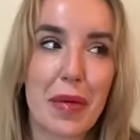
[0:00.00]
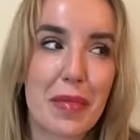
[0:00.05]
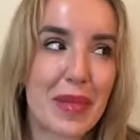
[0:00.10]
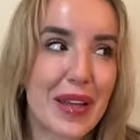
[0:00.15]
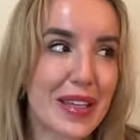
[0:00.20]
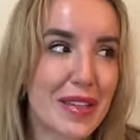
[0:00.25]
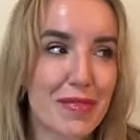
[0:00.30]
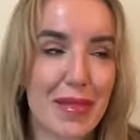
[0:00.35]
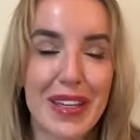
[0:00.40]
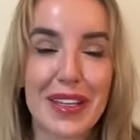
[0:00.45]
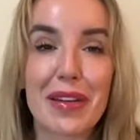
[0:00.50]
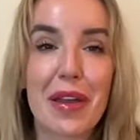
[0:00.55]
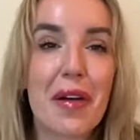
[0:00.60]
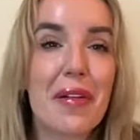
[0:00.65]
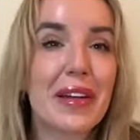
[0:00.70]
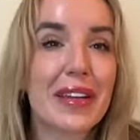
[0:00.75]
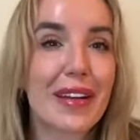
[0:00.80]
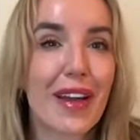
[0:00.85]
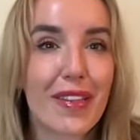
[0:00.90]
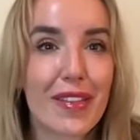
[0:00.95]
but you might know
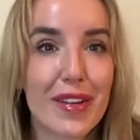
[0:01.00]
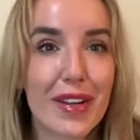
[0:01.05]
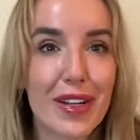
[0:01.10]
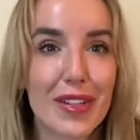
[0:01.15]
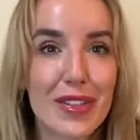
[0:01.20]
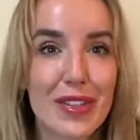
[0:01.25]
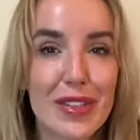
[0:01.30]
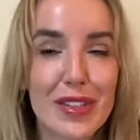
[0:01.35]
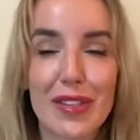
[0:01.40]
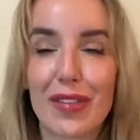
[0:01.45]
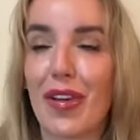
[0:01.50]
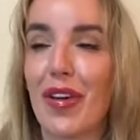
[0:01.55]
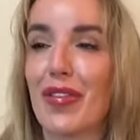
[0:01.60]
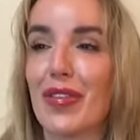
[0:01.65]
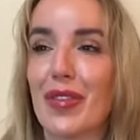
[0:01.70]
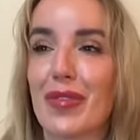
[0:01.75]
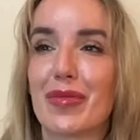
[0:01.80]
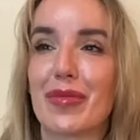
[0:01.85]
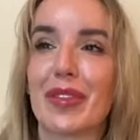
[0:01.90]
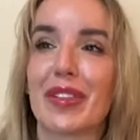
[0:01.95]
in other countries of
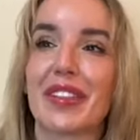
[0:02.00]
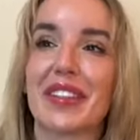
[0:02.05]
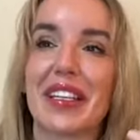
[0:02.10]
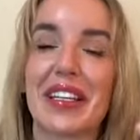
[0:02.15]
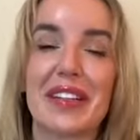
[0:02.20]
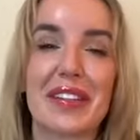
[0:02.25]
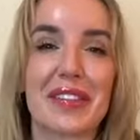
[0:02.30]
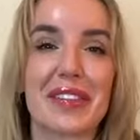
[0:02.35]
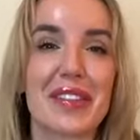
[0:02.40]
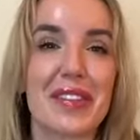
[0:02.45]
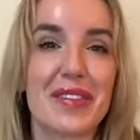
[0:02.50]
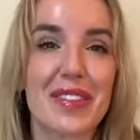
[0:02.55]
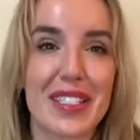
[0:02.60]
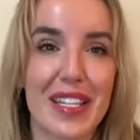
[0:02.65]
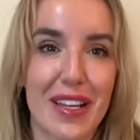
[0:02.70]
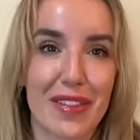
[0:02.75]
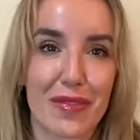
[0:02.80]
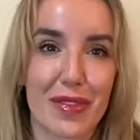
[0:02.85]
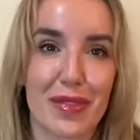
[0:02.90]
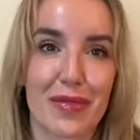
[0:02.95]
the world they don't use
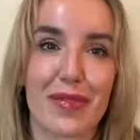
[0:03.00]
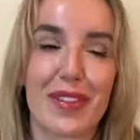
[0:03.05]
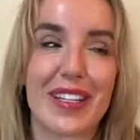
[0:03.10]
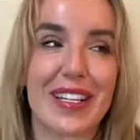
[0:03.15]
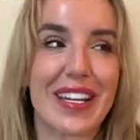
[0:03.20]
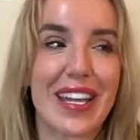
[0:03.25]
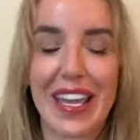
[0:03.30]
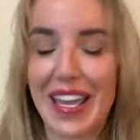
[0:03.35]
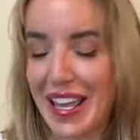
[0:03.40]
nine one one.